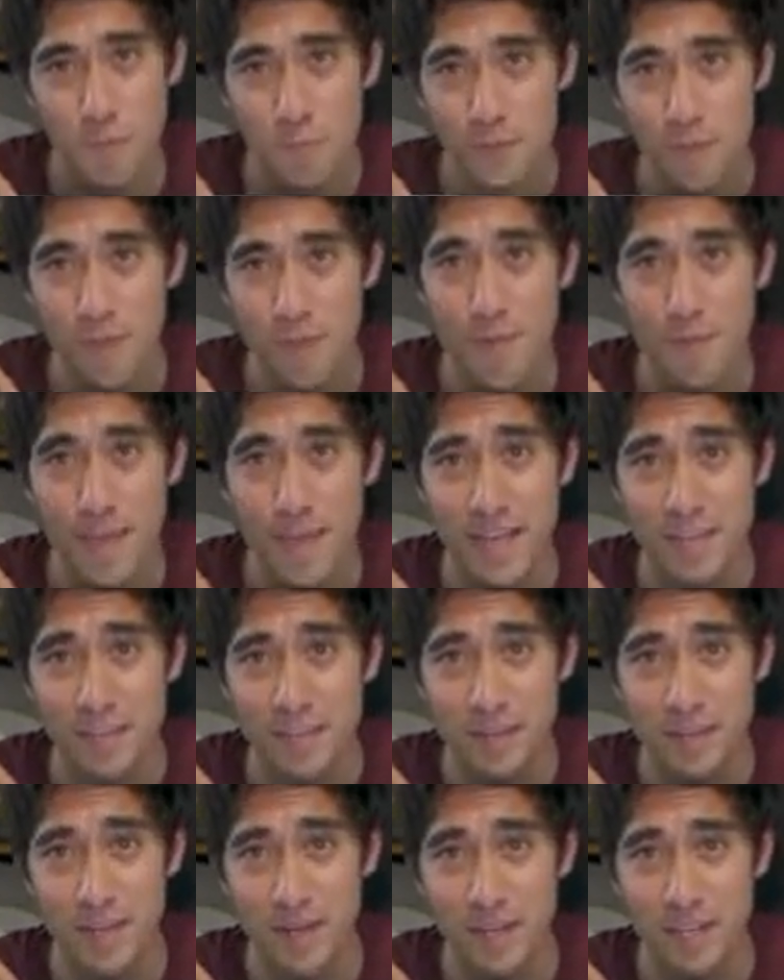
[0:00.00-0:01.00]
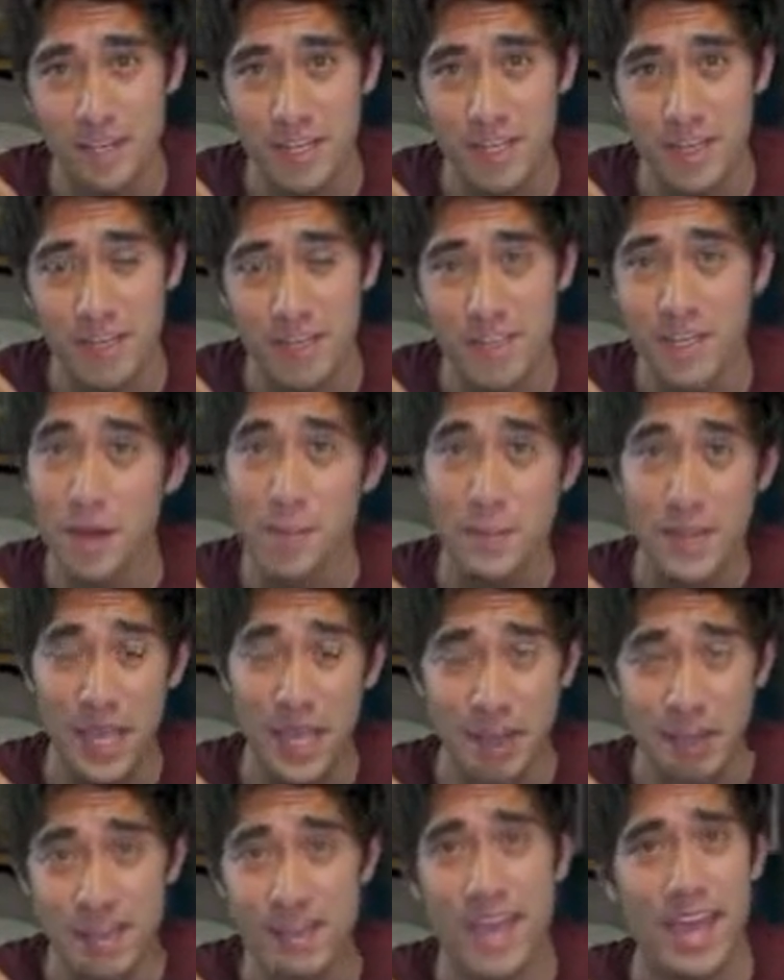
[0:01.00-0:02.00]
with the magic bunny ears coming
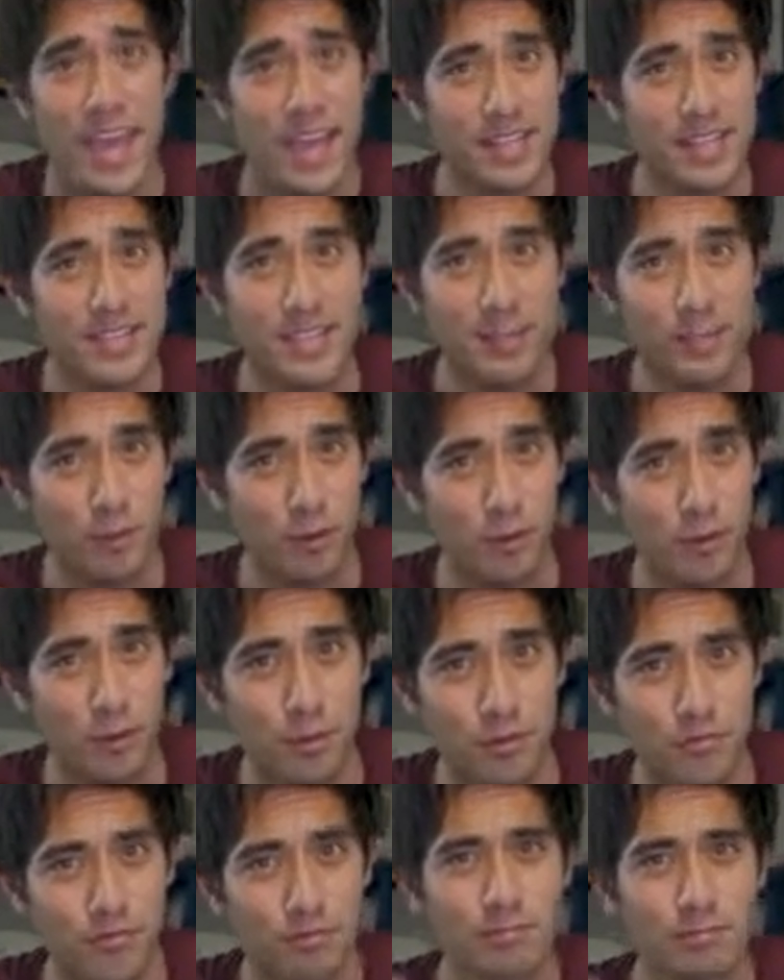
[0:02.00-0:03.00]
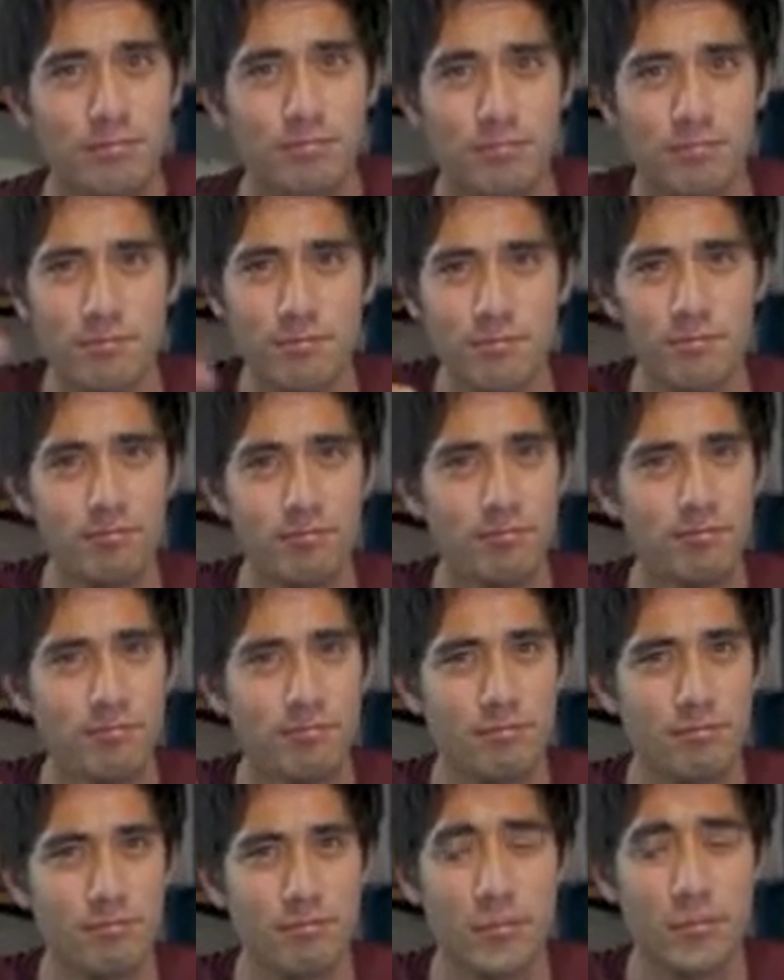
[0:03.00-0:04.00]
out of the hat symbol?
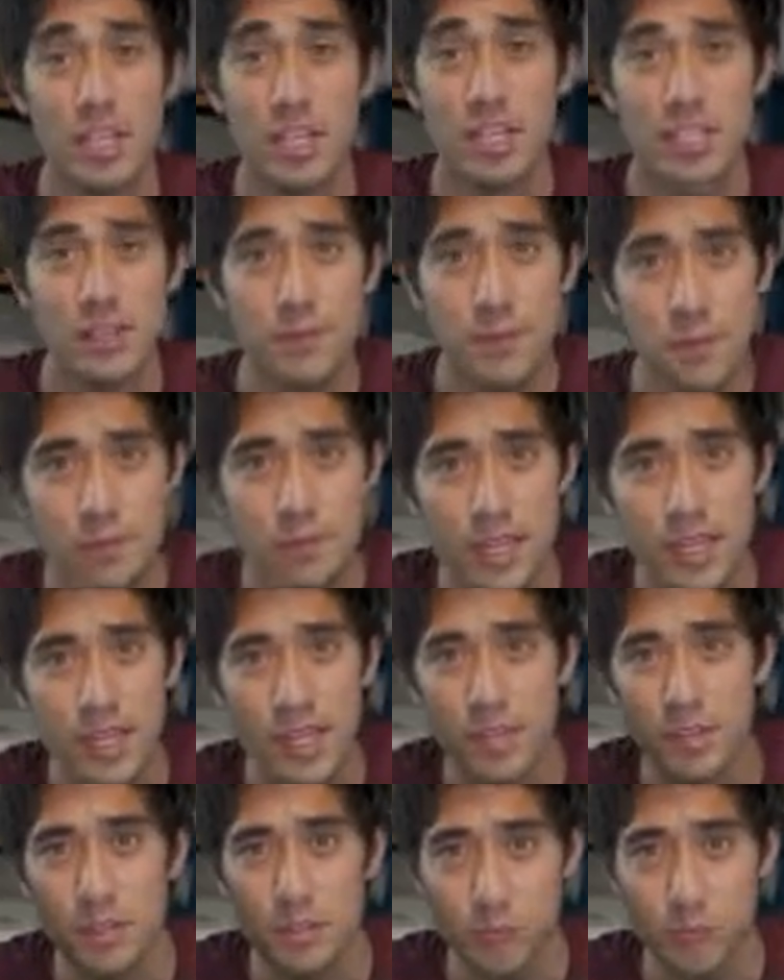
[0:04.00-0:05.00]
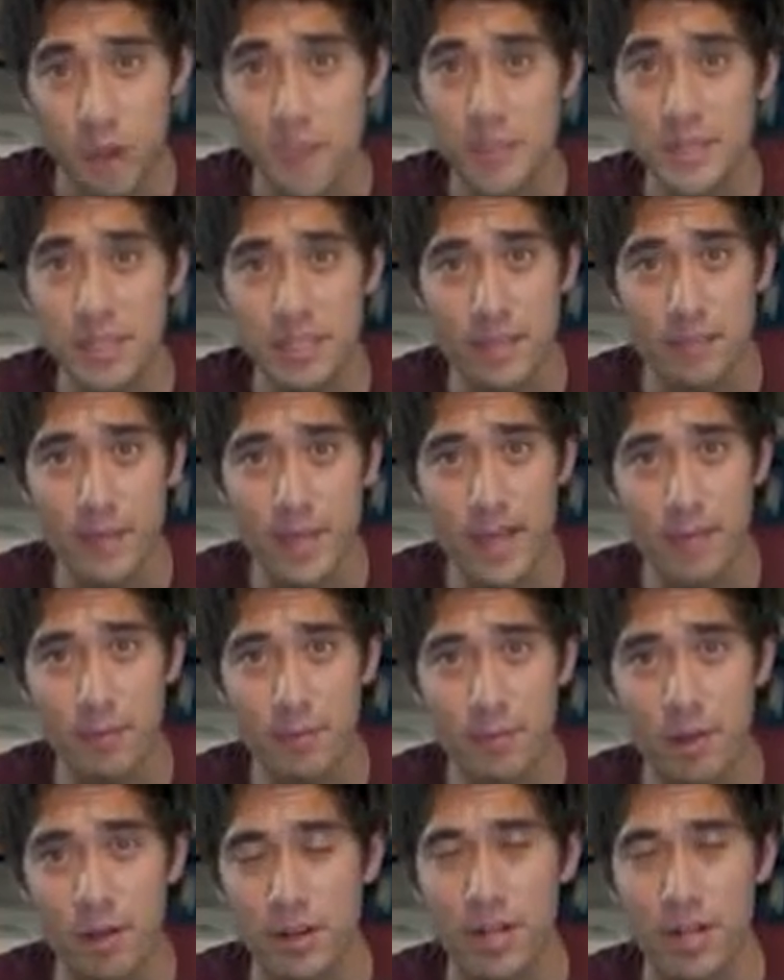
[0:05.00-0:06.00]
Because if you didn't, you probably did the math
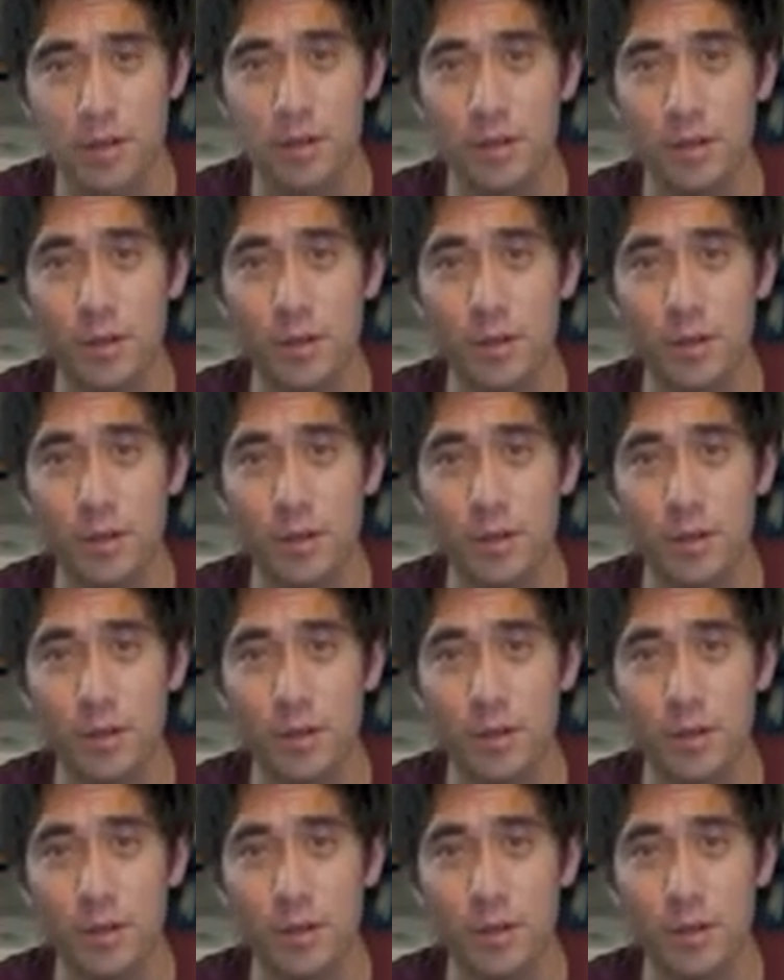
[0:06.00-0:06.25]
wrong. No,